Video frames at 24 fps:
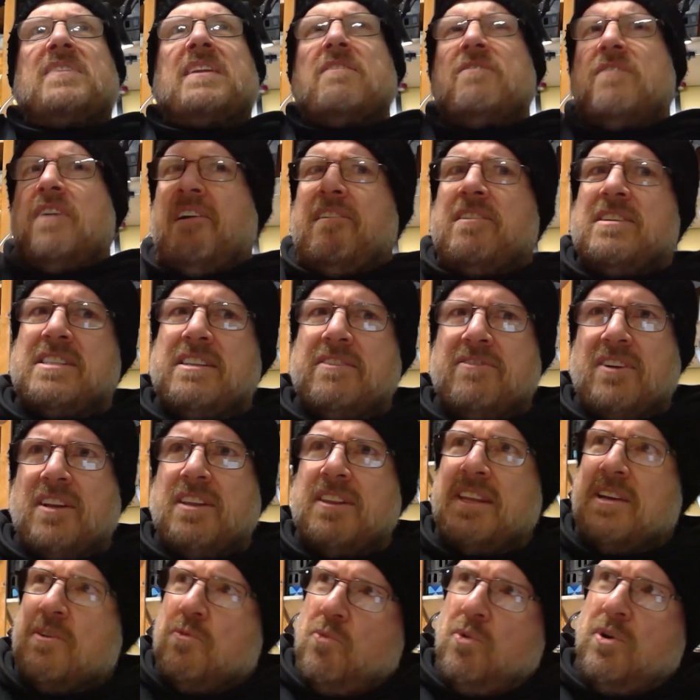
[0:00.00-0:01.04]
various different. I
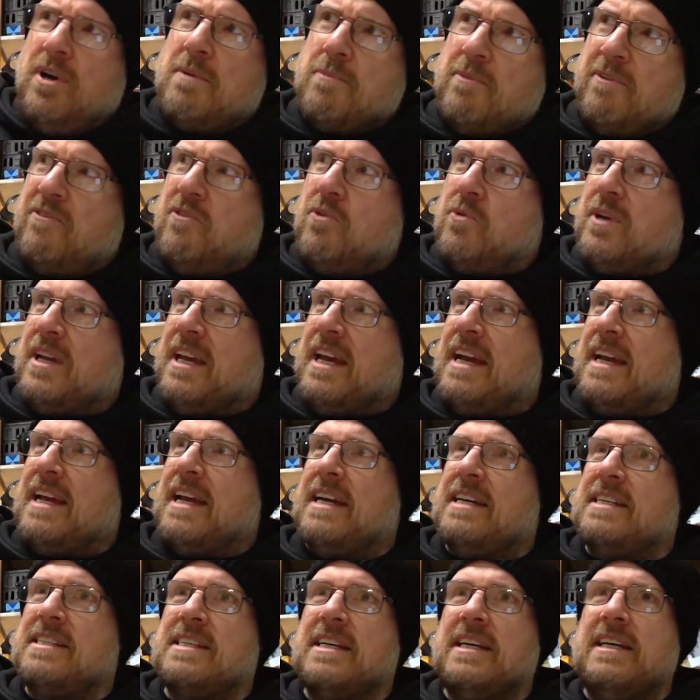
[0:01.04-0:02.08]
think Warhammer 40k
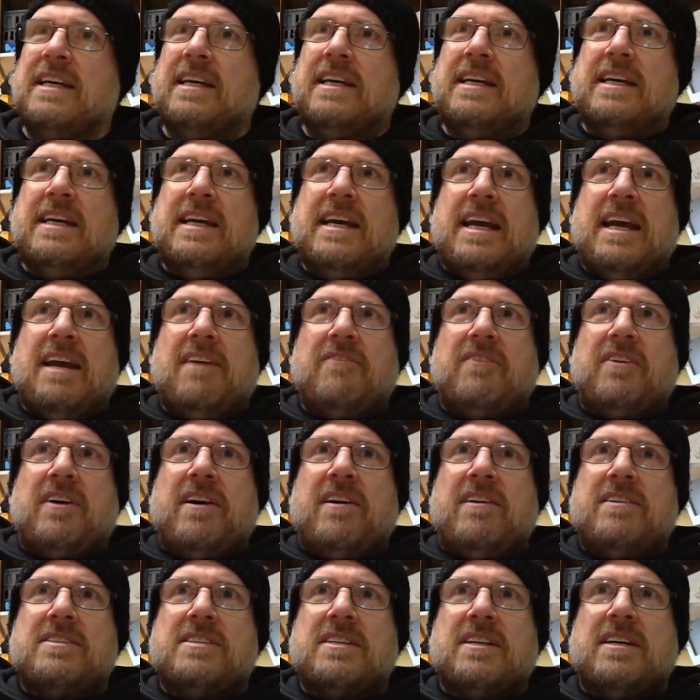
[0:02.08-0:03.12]
has it, and
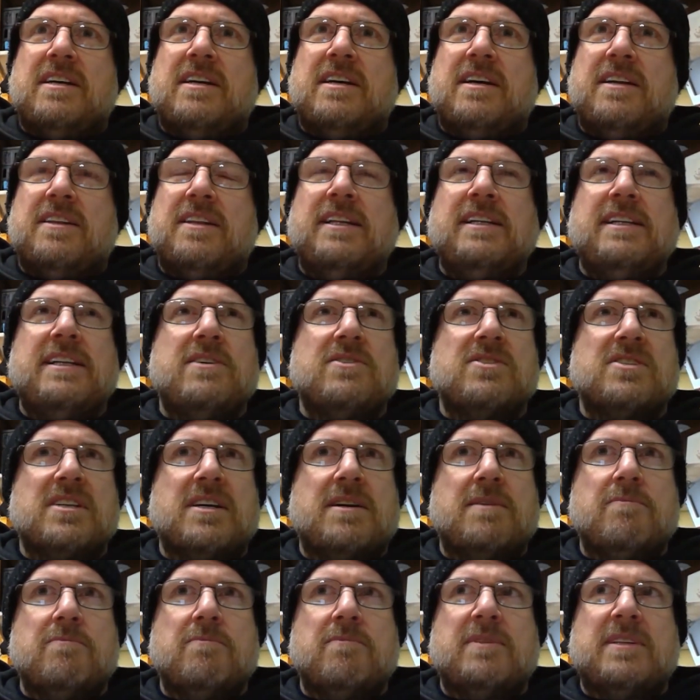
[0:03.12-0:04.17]
various. I think
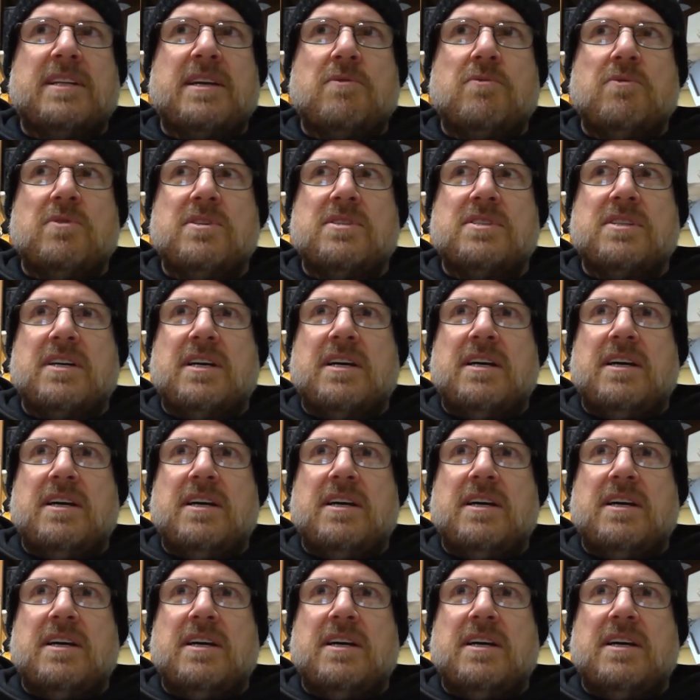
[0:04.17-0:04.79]
there was